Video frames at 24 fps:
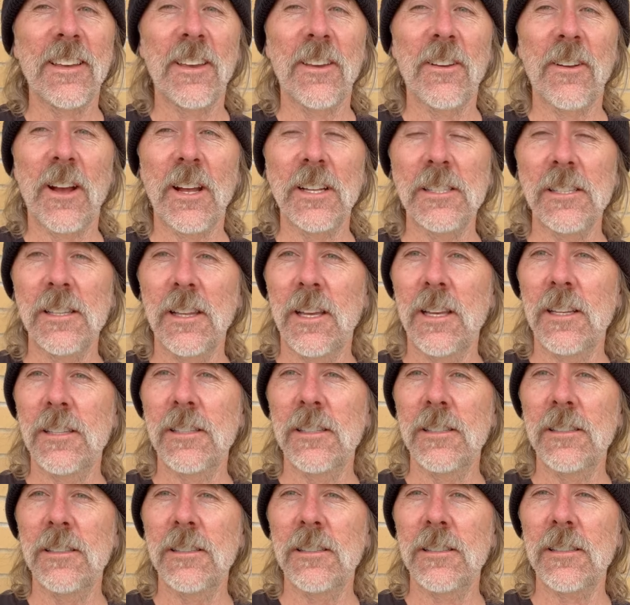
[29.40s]

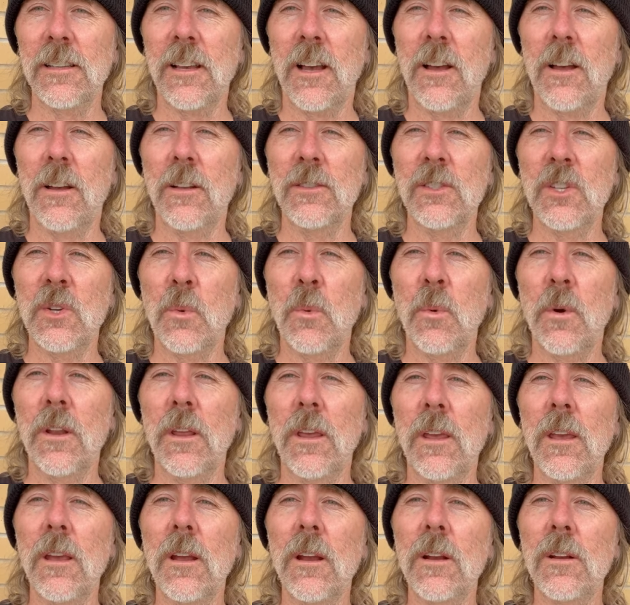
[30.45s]
Congratulations on
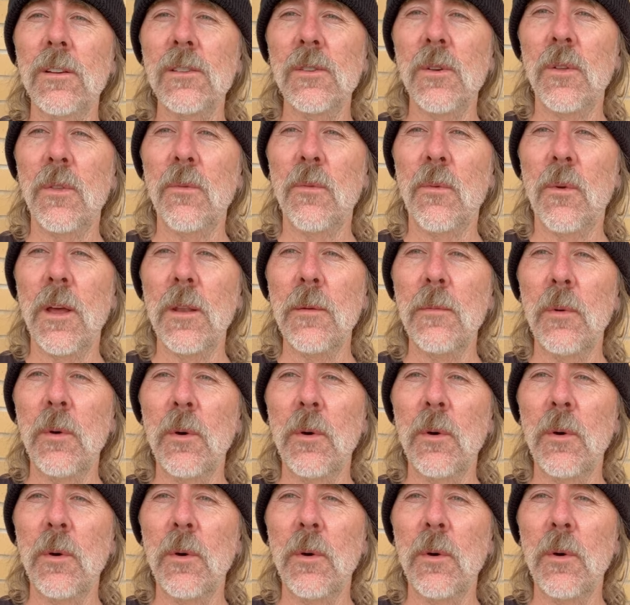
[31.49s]
20 years with Red